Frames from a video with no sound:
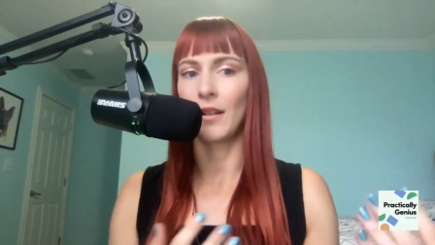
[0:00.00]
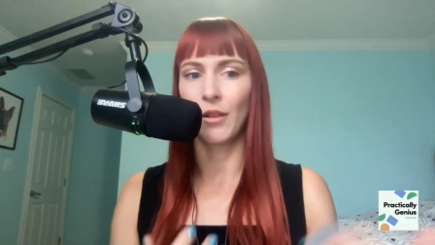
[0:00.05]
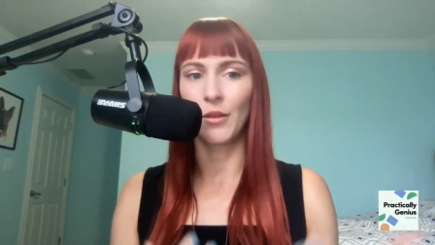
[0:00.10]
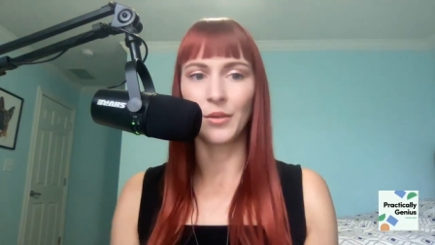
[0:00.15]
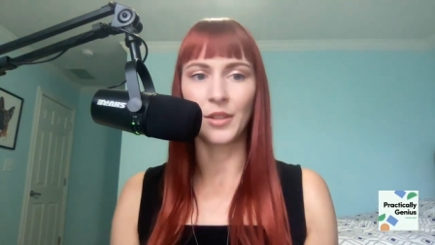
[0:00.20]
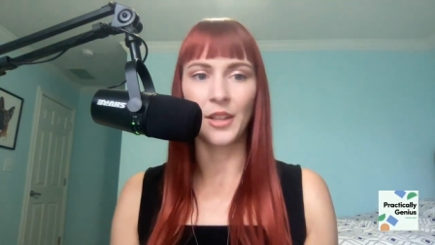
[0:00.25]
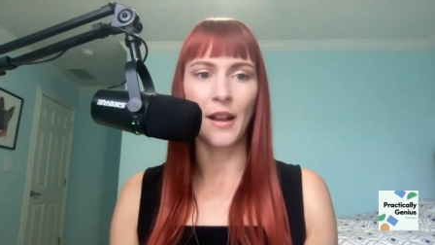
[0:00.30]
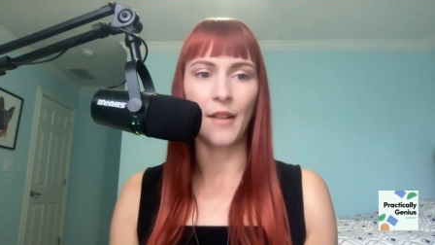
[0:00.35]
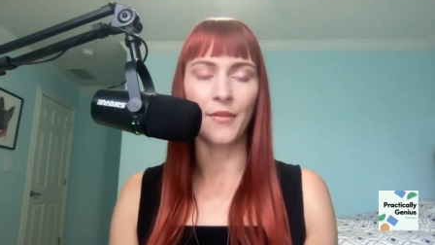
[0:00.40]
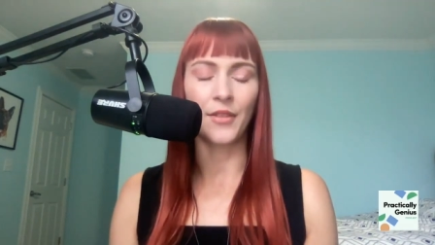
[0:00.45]

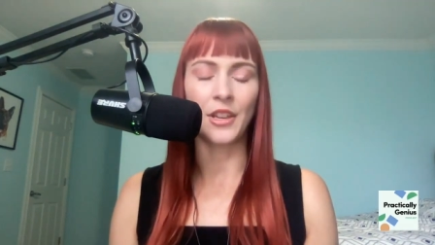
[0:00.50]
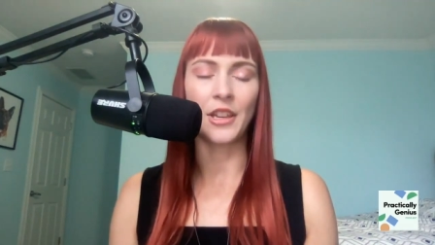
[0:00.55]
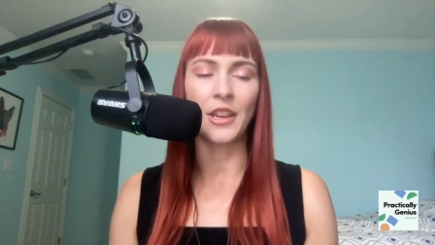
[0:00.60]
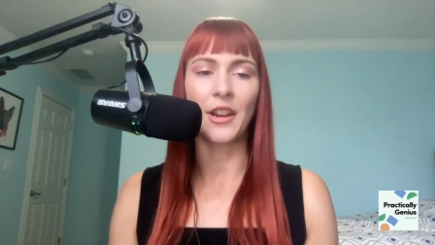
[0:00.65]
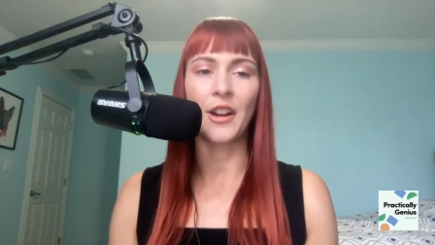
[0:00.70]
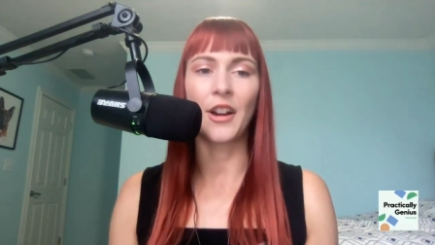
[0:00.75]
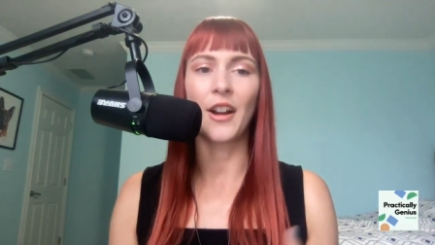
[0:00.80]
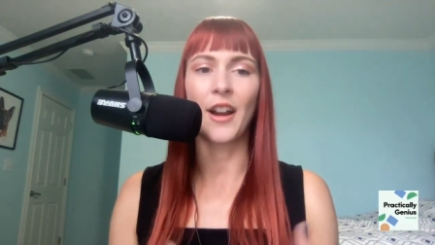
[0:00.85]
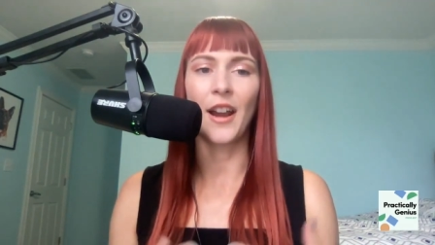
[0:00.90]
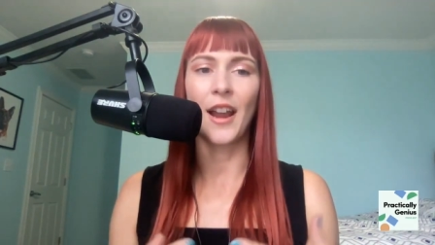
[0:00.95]
closing out the
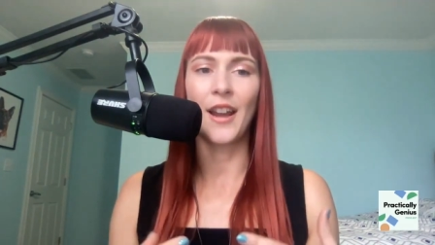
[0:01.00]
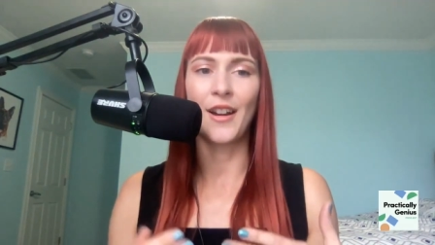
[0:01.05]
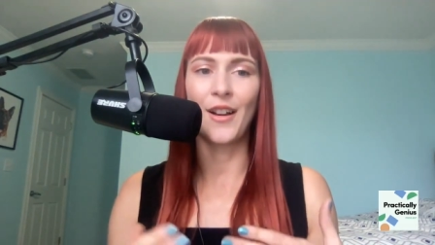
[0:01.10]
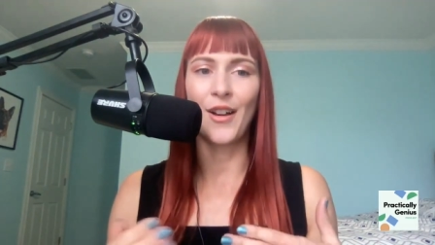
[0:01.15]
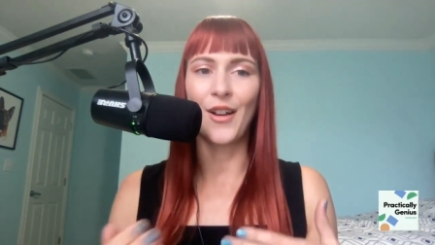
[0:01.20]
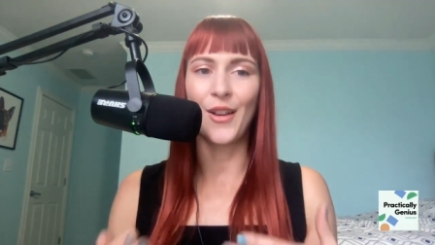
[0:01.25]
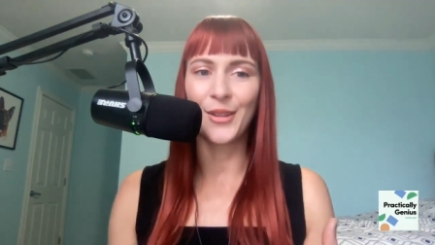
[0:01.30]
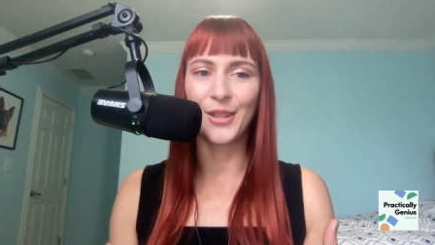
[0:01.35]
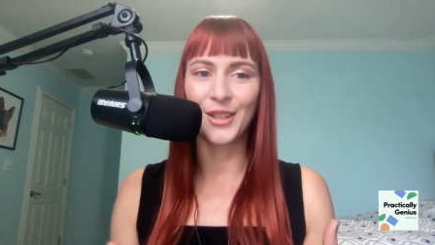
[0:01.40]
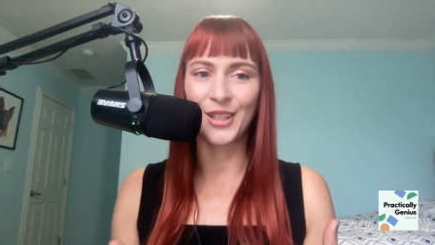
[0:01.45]
year and
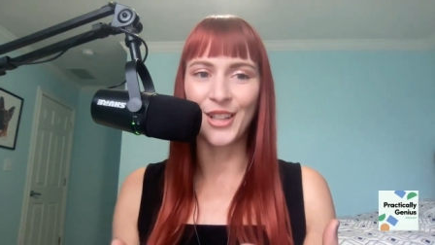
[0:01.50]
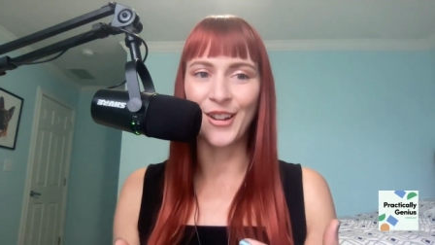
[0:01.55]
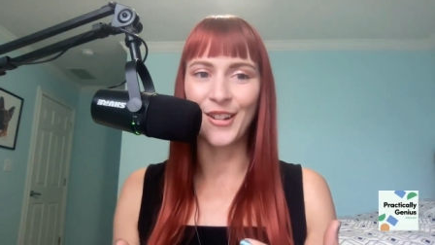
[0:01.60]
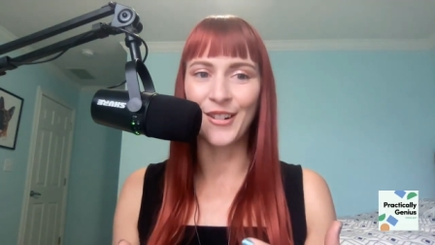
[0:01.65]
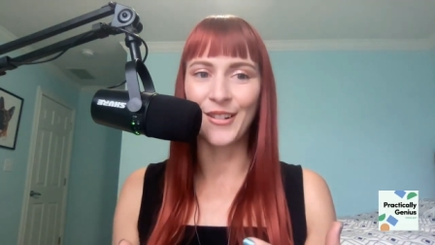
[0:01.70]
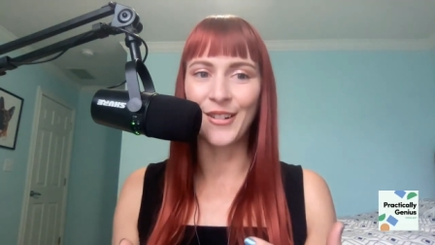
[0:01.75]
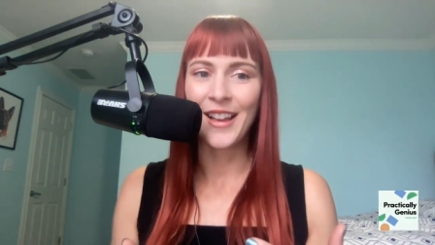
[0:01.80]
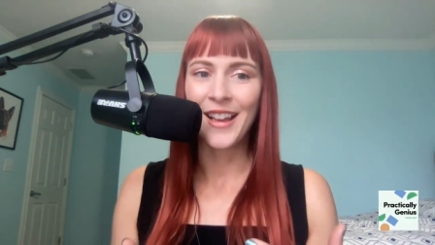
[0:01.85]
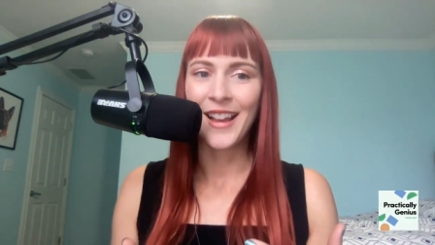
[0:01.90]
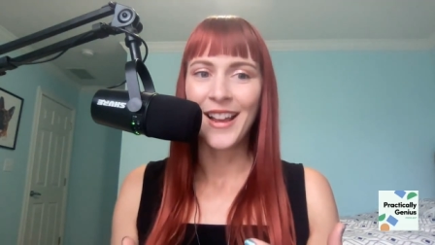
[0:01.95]

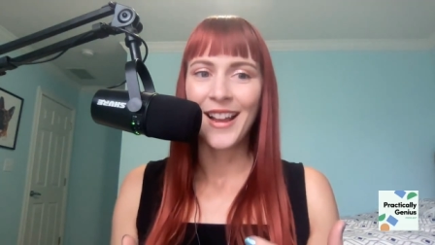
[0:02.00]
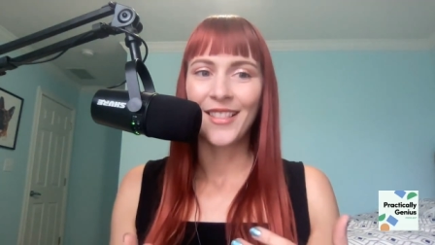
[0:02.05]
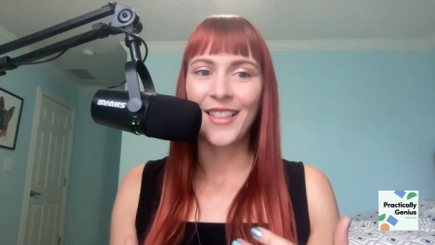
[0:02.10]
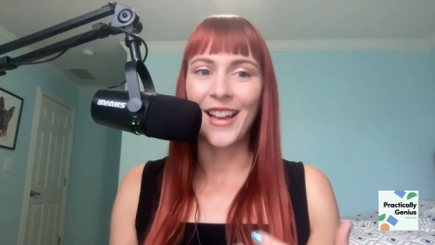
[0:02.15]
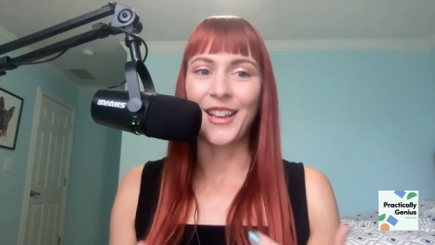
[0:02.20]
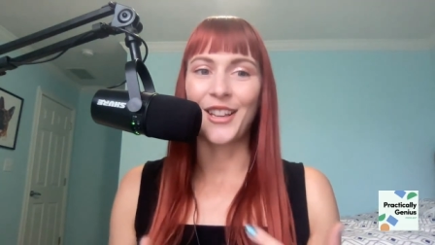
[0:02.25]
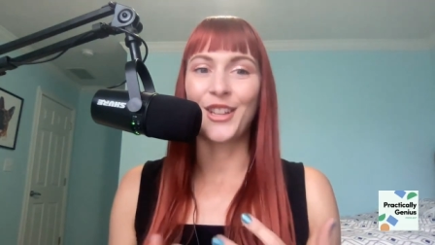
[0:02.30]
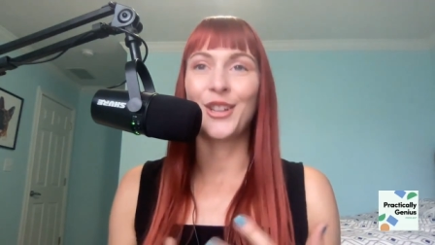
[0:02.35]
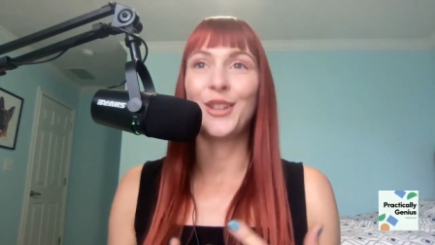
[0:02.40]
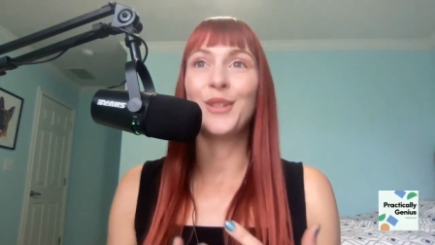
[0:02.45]
also
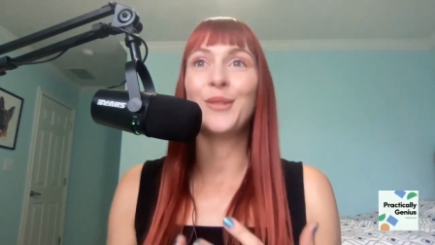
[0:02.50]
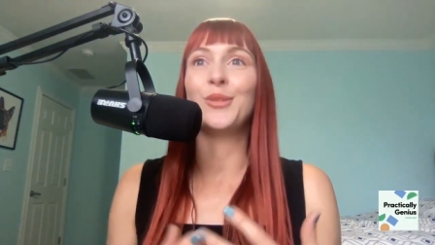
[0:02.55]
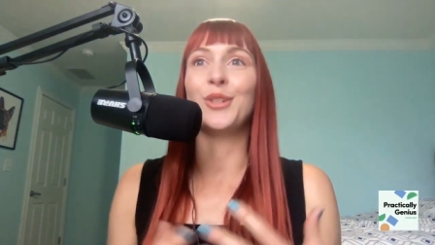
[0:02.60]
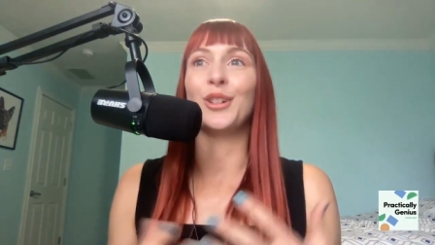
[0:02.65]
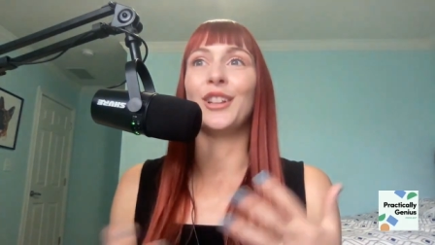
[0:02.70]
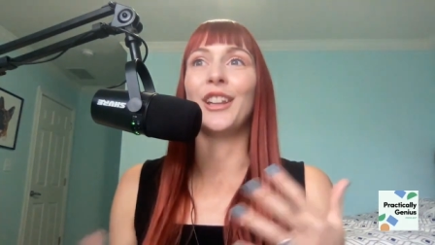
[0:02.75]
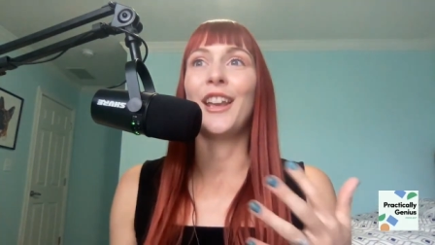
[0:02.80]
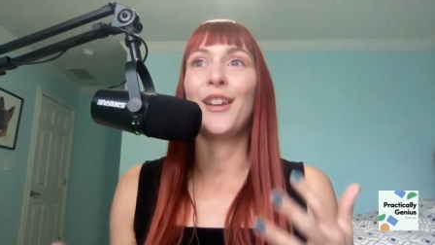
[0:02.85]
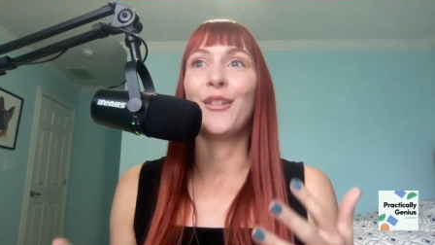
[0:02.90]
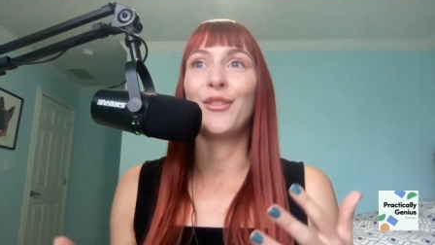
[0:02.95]
that huge
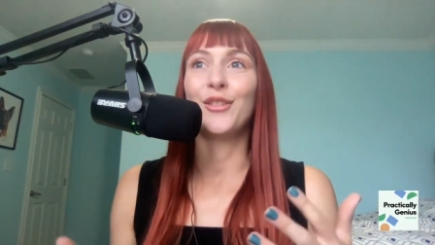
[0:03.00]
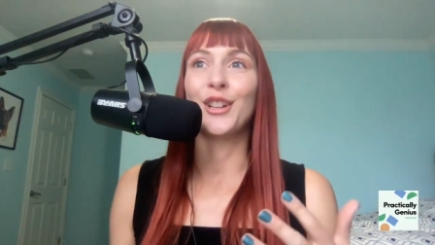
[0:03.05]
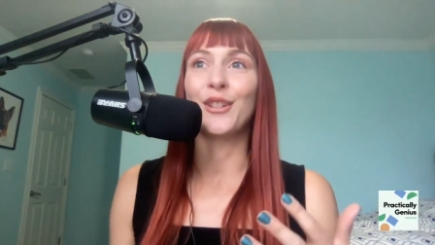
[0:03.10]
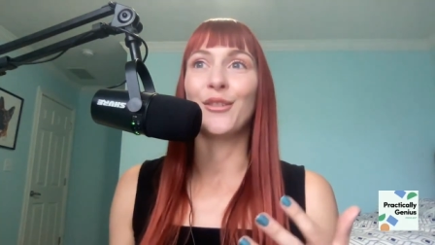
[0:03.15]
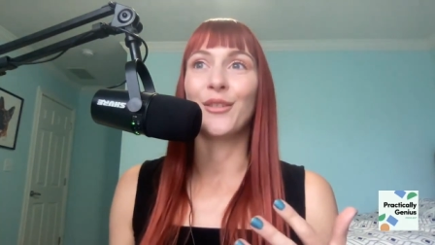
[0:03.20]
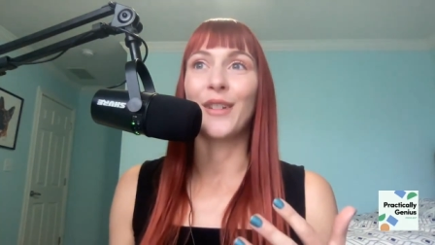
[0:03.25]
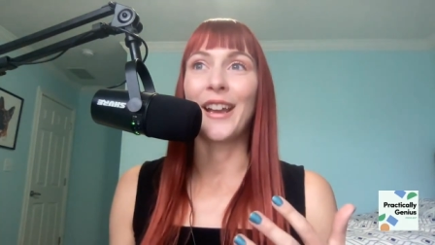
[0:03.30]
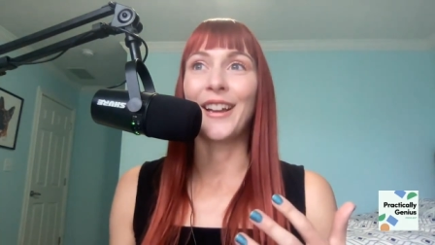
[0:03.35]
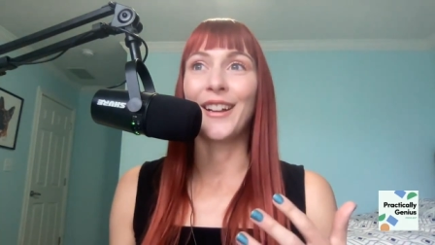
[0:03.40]
lift of like